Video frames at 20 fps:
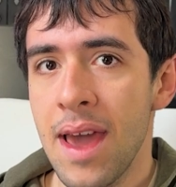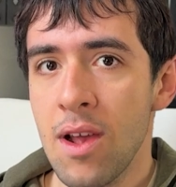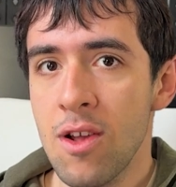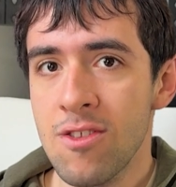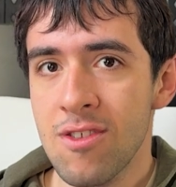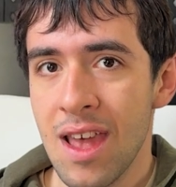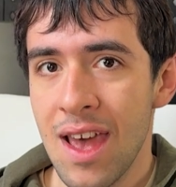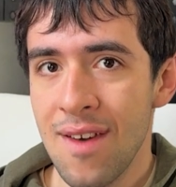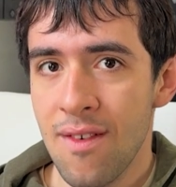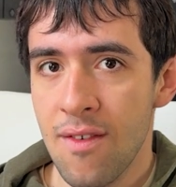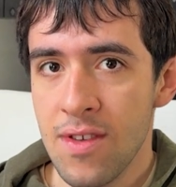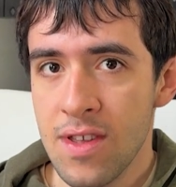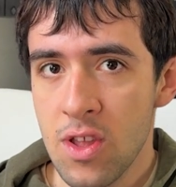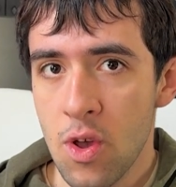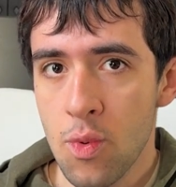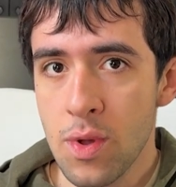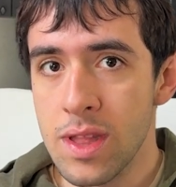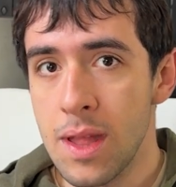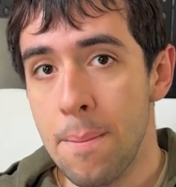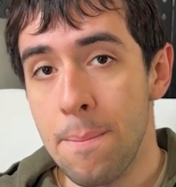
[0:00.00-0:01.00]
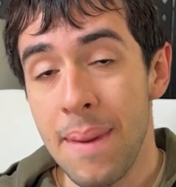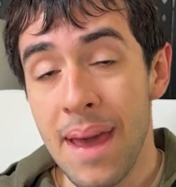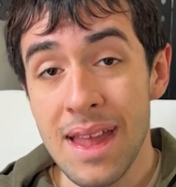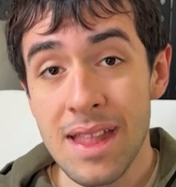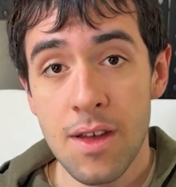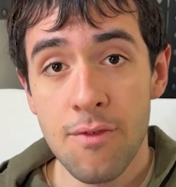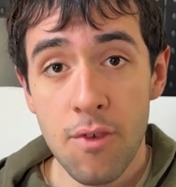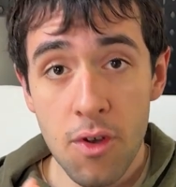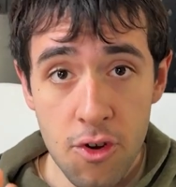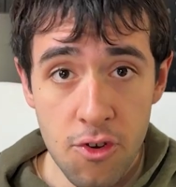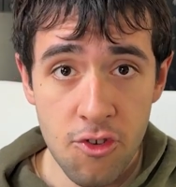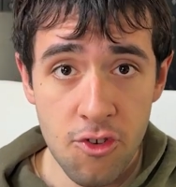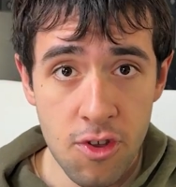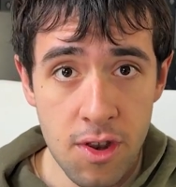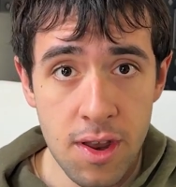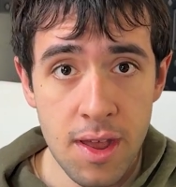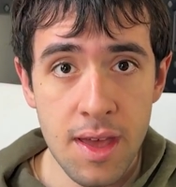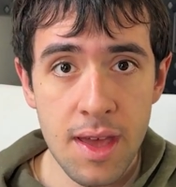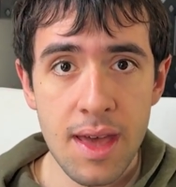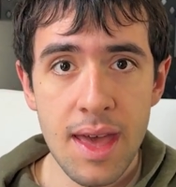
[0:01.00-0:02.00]
I also have a video with the beta
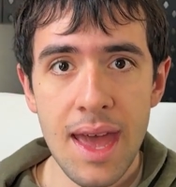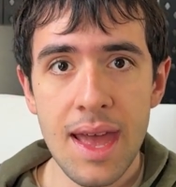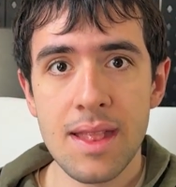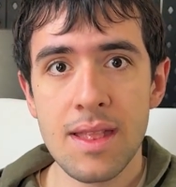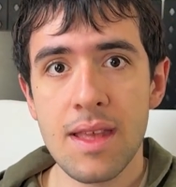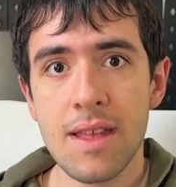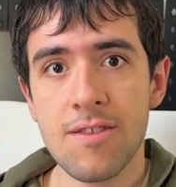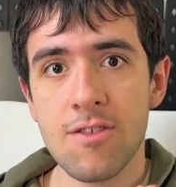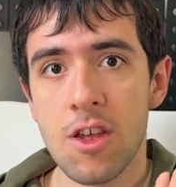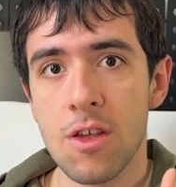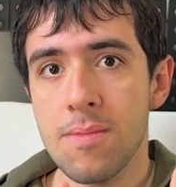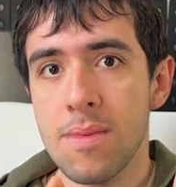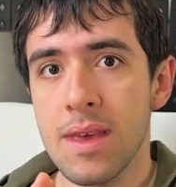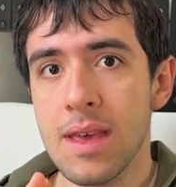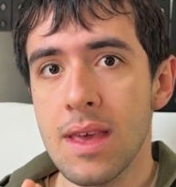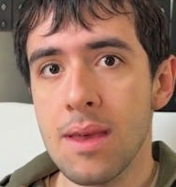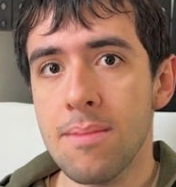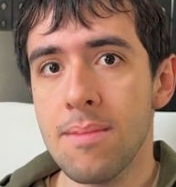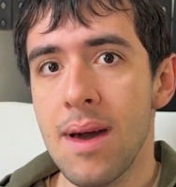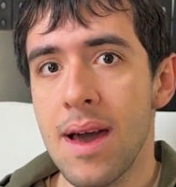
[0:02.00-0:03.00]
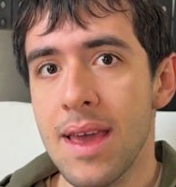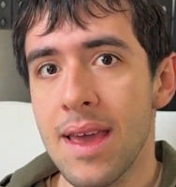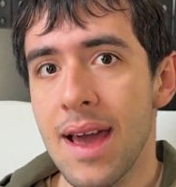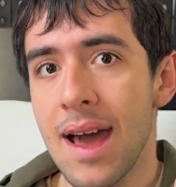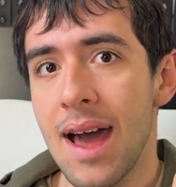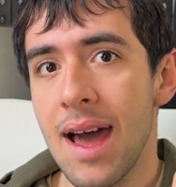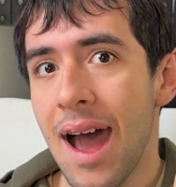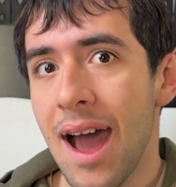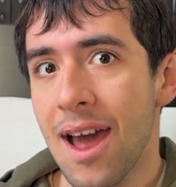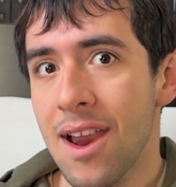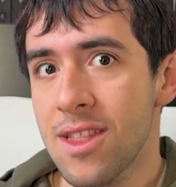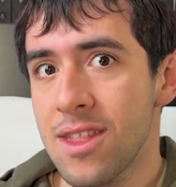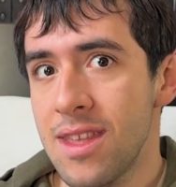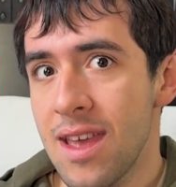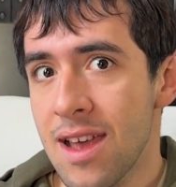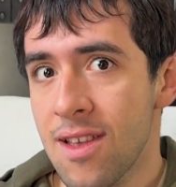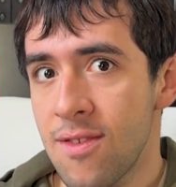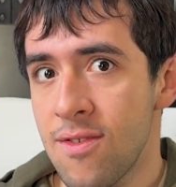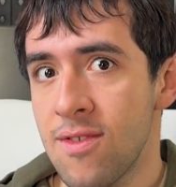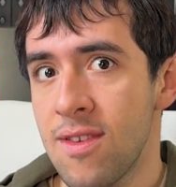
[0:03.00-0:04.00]
version and it's gonna be in my RTX
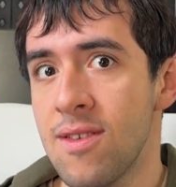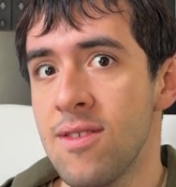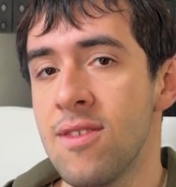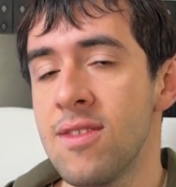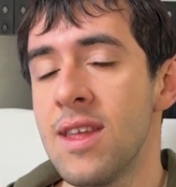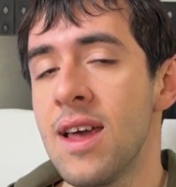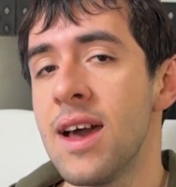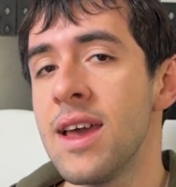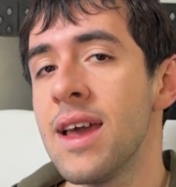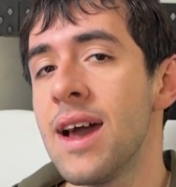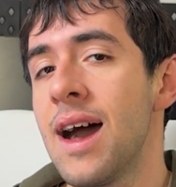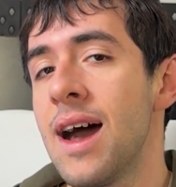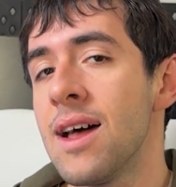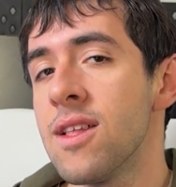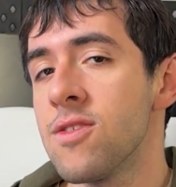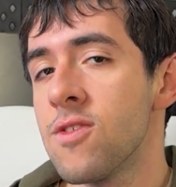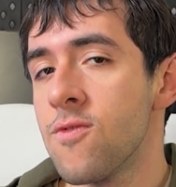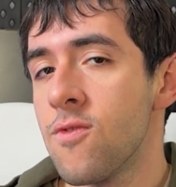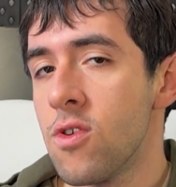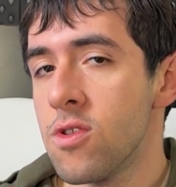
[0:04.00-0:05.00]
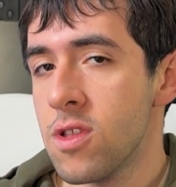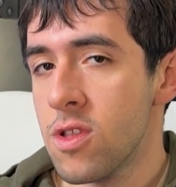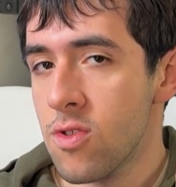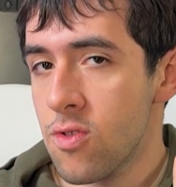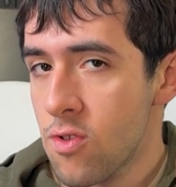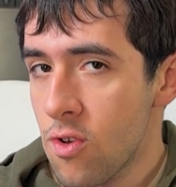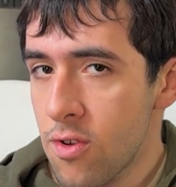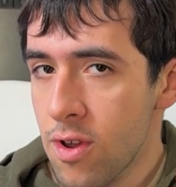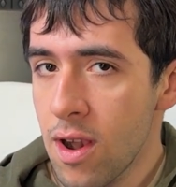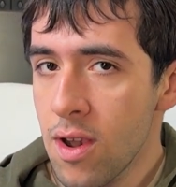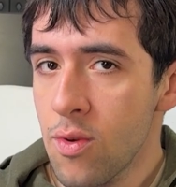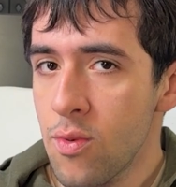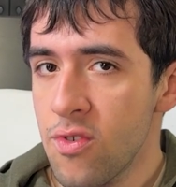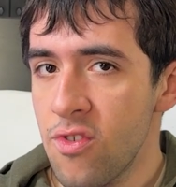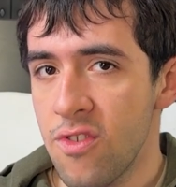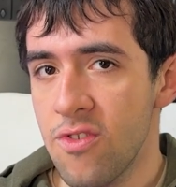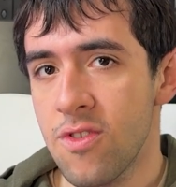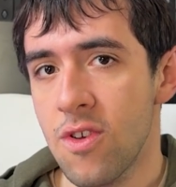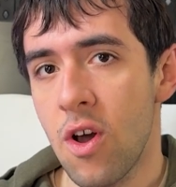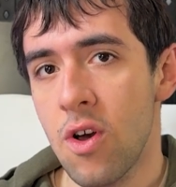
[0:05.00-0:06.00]
370 Ti undervolt tutorial,
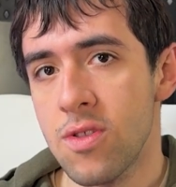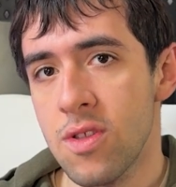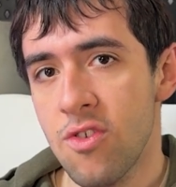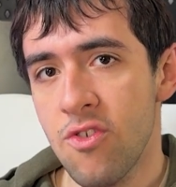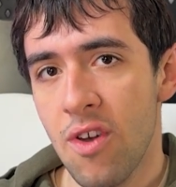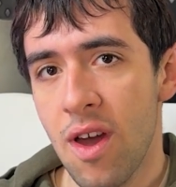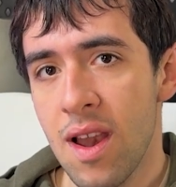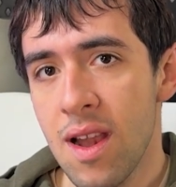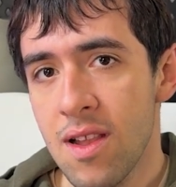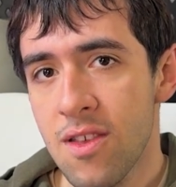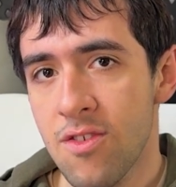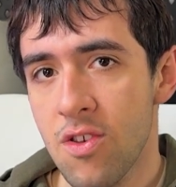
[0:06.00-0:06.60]
which is on the channel.